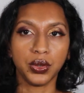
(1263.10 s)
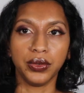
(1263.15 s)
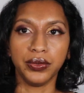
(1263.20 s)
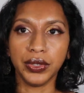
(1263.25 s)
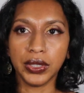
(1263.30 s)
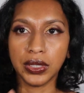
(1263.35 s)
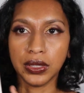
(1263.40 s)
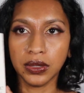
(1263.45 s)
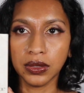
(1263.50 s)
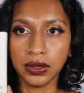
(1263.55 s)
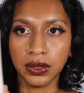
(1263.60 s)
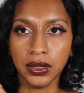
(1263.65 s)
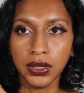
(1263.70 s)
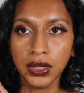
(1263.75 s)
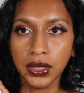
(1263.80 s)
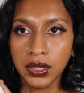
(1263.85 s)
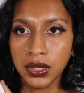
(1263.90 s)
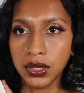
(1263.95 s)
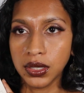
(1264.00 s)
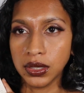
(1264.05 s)
over here,
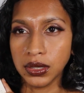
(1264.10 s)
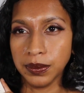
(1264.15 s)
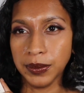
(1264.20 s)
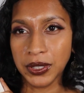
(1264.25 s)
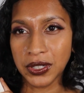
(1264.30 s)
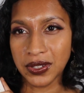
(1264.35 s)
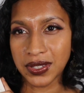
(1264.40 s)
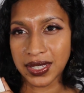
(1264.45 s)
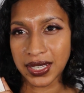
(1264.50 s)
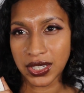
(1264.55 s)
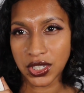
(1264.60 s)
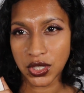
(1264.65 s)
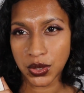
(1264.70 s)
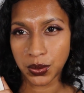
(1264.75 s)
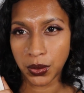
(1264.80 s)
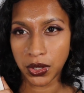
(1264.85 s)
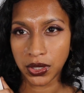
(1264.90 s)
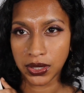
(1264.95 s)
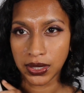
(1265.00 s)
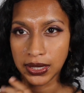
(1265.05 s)
because I just
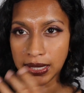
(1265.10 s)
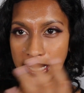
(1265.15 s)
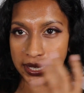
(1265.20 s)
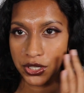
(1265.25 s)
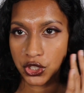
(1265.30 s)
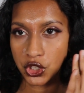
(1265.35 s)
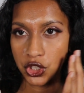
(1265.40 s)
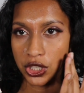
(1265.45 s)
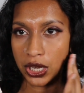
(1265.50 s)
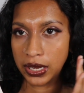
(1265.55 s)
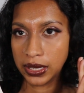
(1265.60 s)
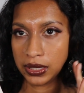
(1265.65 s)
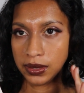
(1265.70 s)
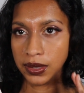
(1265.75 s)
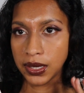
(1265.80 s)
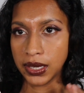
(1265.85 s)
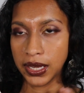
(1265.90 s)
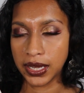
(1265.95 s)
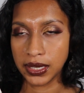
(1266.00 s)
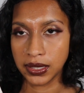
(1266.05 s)
wanted less shine.
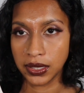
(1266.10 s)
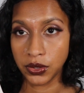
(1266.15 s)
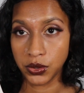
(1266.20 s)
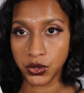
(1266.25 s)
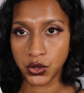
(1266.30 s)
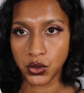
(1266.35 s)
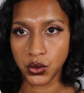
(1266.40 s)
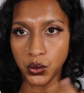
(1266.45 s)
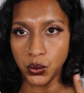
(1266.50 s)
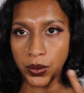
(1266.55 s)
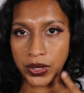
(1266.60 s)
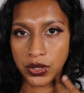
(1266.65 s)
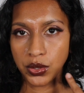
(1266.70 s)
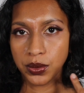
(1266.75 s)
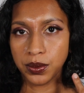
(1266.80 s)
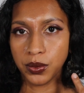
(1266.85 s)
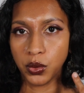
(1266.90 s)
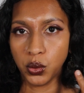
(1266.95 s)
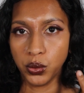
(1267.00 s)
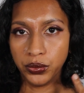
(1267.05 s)
And I also went
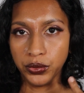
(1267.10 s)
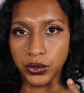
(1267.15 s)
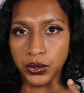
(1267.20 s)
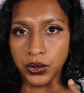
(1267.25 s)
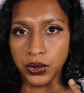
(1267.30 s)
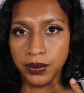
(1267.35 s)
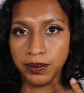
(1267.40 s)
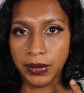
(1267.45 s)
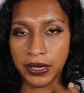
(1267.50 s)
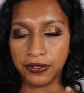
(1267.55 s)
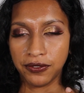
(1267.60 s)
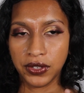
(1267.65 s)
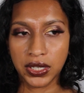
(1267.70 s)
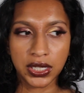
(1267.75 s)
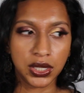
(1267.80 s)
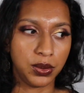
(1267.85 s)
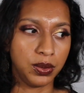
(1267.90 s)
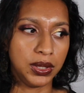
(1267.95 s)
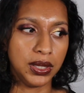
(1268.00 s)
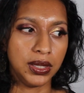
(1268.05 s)
over my
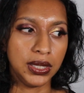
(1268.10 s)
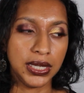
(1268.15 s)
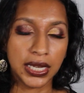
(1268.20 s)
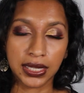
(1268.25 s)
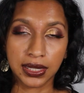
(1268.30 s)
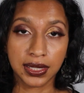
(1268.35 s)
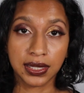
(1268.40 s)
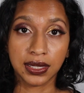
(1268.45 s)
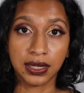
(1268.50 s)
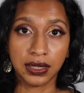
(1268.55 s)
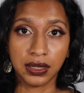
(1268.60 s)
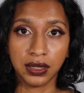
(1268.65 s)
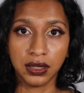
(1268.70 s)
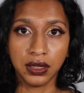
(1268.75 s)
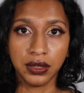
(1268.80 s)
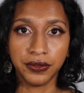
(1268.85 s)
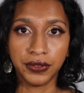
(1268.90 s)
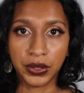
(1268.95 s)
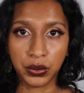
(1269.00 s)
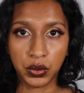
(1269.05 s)
face with the Yensa
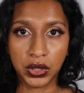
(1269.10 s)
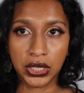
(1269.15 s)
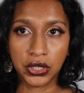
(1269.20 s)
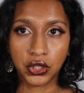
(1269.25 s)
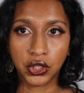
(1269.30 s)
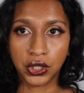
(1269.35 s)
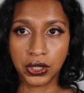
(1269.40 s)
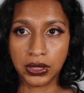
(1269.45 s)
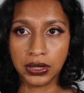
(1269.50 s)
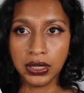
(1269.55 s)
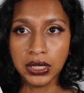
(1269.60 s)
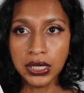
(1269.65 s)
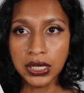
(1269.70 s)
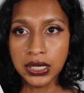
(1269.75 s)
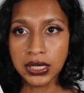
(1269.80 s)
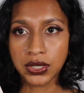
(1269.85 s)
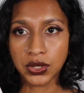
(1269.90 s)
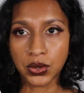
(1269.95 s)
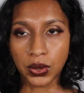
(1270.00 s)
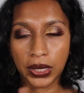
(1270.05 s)
foundation.
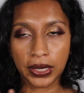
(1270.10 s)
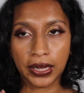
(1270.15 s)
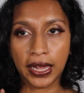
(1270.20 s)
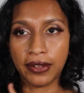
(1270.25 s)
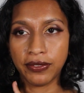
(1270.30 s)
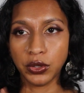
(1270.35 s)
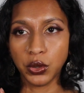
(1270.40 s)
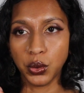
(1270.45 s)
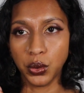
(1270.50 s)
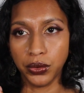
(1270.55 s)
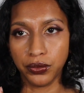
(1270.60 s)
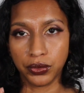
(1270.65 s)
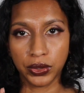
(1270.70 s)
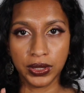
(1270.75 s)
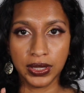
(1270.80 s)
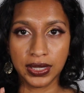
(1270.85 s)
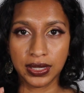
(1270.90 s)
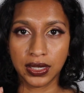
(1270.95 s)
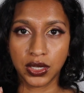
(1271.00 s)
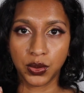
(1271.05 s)
So I have a code for
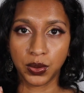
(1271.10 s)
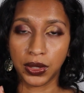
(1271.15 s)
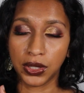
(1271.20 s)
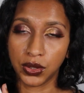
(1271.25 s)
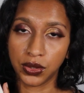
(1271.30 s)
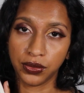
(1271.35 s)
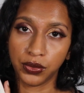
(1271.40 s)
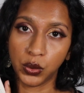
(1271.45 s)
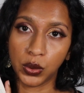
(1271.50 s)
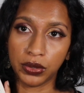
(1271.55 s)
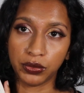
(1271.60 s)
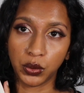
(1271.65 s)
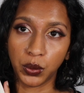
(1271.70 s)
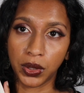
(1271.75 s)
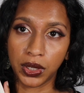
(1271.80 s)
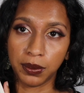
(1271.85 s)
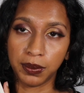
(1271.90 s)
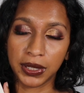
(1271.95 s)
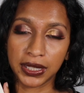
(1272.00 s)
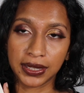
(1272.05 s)
this as well. So if you ever
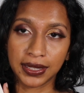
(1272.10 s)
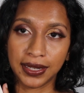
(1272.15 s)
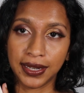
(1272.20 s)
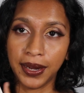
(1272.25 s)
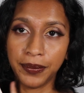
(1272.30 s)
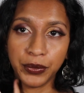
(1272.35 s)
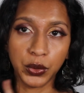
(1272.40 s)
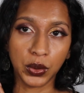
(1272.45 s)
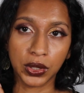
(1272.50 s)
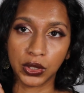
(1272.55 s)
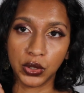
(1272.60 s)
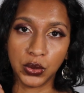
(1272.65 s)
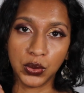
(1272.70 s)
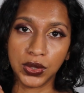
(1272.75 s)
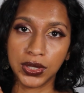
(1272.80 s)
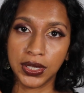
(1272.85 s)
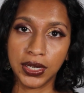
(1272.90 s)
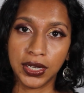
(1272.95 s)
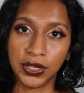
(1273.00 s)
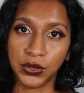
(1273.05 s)
want to pick that up, you can
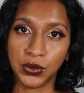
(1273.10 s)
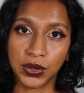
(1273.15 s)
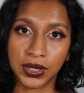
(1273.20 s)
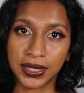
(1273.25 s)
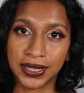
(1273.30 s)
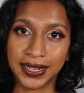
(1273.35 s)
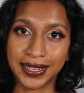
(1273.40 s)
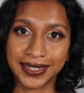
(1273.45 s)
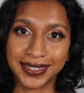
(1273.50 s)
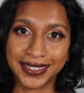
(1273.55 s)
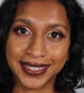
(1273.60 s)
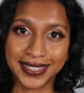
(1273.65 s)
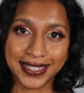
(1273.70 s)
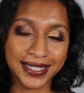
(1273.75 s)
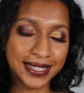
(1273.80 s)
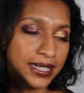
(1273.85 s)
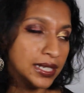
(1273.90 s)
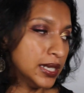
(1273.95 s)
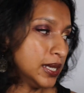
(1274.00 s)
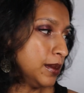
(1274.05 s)
use it and you can get
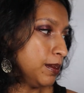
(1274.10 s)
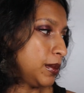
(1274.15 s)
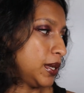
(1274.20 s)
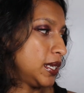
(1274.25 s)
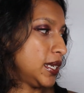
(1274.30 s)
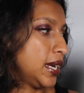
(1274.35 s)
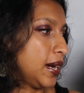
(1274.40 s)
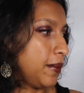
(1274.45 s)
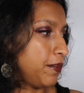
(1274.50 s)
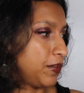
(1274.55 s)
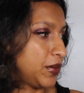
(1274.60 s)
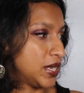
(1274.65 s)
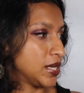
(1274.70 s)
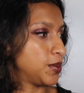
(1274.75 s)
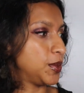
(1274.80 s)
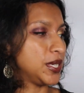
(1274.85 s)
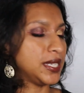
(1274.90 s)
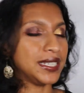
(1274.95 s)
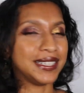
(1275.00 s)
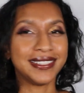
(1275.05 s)
this. But yeah, that's
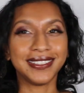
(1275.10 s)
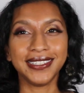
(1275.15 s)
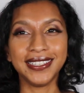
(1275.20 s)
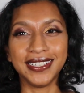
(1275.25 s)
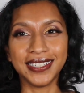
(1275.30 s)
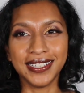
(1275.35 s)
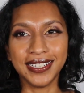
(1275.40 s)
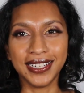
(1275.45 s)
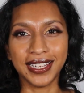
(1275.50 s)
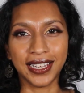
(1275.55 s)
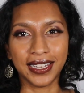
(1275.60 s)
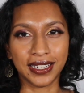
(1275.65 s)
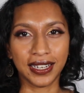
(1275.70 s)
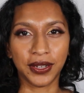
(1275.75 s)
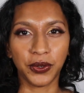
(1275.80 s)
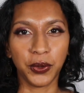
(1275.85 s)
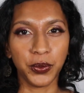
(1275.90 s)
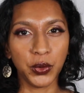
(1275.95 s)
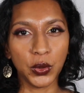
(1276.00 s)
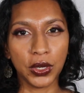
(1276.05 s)
basically it. And I
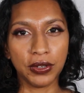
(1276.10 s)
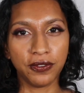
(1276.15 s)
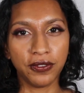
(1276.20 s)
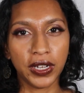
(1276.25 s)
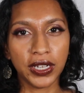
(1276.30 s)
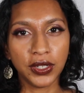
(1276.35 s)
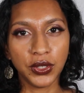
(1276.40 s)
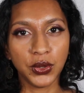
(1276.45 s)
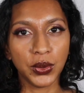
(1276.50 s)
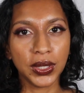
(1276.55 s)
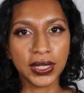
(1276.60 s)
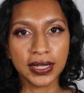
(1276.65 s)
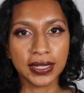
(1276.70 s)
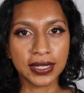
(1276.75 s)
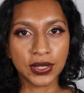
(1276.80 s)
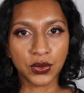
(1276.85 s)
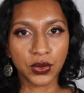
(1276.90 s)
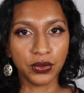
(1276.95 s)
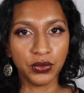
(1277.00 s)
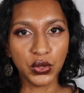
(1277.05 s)
hope you had fun doing
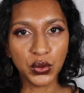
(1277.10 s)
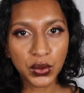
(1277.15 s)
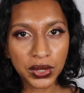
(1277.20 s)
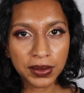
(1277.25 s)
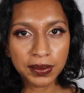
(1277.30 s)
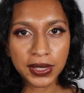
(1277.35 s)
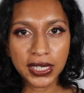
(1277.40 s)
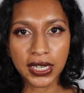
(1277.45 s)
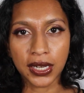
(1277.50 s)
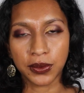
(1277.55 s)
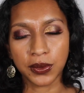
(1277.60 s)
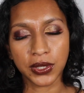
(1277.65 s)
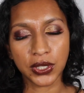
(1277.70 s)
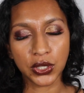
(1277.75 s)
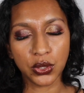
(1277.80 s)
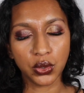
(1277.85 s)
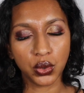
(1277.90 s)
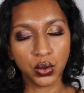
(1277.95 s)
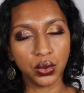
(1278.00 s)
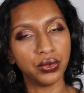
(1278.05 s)
this review with me. I will
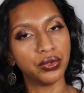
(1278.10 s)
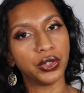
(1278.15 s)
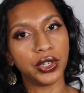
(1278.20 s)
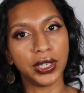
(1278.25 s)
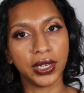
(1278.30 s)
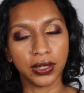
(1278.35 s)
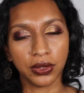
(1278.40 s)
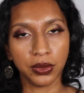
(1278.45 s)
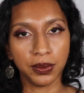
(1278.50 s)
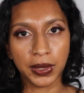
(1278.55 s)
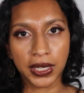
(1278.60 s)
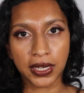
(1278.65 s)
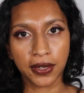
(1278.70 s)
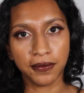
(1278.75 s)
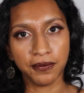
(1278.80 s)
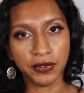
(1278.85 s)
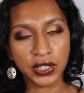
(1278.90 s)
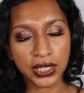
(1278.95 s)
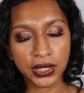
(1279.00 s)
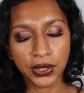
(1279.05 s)
see you soon for another
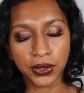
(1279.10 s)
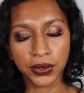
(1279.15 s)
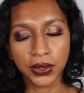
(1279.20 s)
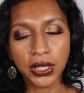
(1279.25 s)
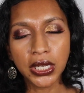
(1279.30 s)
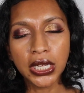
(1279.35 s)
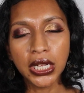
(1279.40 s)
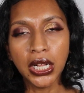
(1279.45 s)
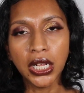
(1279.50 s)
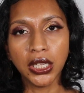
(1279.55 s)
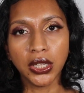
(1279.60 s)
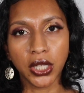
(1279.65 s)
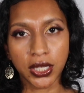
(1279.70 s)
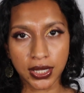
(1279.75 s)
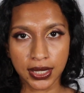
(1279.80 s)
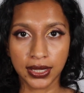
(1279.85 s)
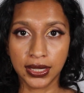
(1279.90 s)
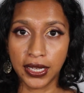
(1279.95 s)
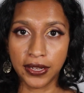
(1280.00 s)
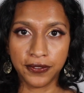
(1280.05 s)
makeup video.
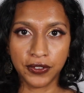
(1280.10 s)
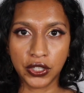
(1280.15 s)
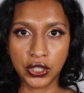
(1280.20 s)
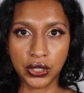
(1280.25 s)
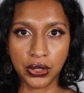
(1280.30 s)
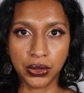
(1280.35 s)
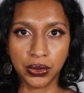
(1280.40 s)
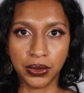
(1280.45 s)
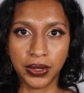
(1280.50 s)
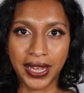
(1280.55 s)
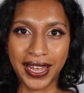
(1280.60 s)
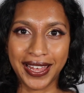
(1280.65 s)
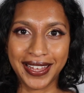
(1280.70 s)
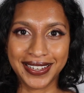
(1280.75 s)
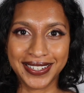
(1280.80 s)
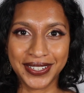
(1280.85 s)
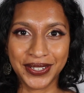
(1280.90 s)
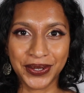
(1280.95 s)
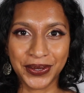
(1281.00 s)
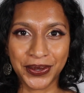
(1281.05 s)
Lots of love to you.
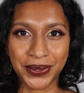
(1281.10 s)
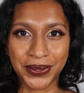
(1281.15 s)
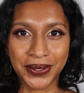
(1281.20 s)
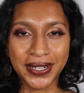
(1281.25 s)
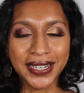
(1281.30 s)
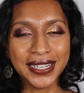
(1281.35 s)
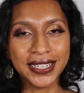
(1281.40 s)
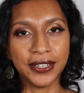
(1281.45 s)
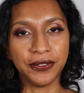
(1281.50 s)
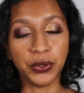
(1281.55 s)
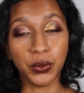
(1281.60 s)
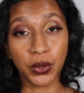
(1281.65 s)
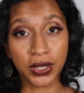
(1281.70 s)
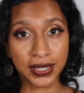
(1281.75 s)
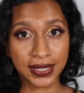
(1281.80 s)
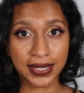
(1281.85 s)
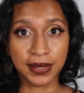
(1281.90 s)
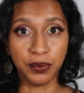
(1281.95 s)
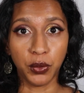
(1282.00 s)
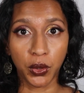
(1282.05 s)
And you know, if you want
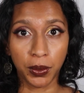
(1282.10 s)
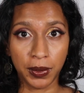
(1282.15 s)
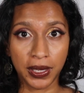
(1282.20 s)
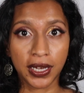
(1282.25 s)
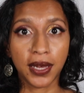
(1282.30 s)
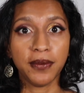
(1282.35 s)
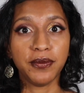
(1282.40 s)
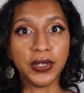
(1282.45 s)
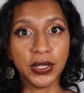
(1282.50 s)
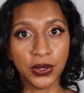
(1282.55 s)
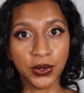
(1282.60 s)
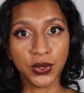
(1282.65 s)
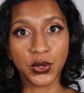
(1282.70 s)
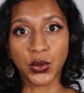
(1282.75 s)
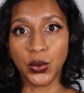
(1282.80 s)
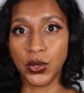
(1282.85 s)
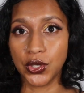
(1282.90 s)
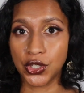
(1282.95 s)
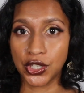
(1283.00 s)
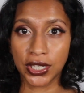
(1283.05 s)
to see more makeup videos,
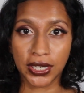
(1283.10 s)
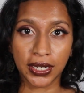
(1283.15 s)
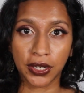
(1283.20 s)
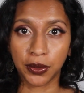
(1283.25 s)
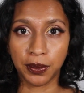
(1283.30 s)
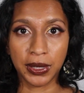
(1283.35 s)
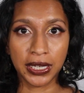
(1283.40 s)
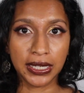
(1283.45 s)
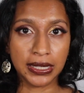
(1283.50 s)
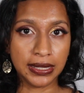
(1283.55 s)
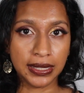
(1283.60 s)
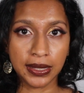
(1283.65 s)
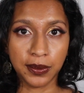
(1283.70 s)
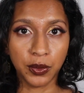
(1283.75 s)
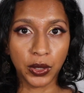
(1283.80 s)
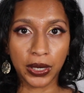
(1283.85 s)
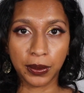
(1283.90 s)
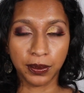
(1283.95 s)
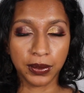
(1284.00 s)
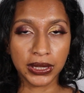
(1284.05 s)
go and check out my indie
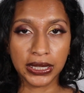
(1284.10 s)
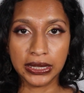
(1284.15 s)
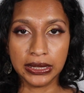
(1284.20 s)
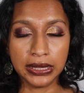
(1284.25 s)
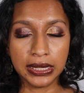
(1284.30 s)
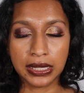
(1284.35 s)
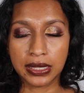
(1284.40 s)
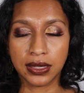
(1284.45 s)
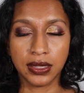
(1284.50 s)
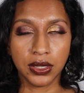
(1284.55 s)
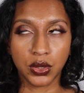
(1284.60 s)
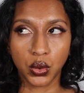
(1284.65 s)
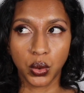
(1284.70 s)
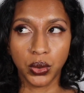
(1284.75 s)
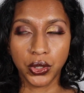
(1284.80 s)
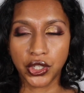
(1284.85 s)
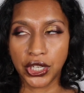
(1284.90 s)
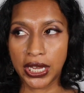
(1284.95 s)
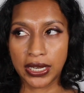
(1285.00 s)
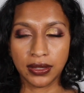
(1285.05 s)
brand playlist. This
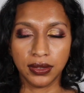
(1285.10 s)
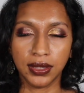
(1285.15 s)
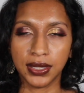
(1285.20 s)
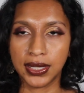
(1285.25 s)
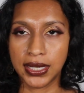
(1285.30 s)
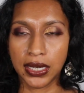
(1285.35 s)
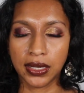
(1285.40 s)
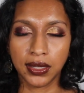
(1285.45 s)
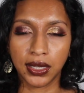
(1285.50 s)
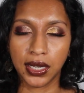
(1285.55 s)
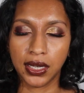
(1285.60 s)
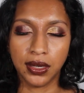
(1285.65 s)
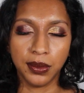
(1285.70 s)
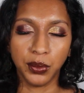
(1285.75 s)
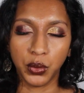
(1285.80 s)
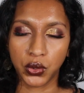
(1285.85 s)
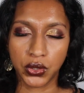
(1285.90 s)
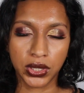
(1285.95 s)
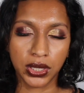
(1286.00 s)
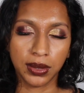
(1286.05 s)
whole channel is dedicated
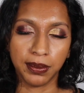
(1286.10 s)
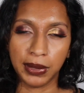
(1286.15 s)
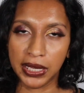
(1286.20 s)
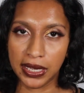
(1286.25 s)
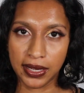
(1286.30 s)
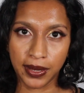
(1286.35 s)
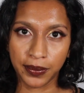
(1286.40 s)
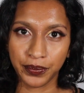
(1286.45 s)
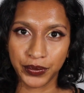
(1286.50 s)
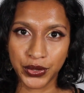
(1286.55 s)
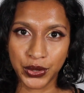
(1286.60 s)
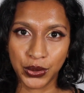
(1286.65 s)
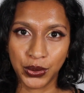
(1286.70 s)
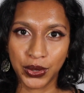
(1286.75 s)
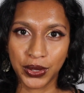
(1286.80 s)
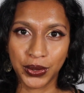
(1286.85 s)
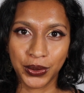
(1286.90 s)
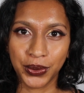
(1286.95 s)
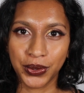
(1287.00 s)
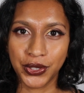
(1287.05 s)
mostly to makeup. So you
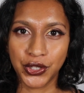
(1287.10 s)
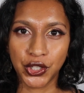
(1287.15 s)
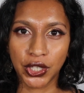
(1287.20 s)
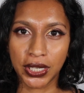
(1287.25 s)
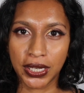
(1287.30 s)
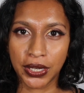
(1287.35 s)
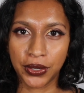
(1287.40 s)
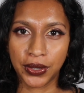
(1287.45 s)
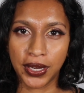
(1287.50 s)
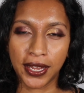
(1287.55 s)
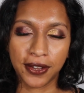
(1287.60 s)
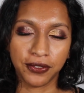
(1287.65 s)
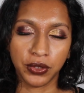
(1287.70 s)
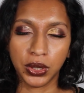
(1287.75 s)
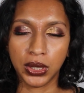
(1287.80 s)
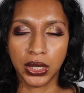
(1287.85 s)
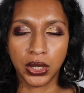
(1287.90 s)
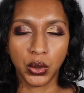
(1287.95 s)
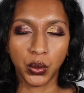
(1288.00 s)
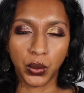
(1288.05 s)
can go and check out
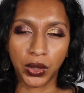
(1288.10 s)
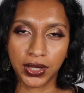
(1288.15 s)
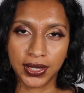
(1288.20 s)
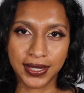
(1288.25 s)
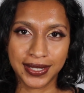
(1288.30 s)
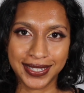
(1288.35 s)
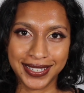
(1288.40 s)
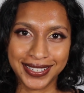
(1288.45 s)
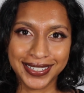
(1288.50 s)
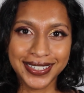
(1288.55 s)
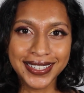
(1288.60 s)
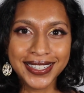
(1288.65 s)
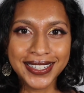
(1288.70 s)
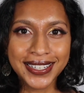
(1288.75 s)
everything you want to see.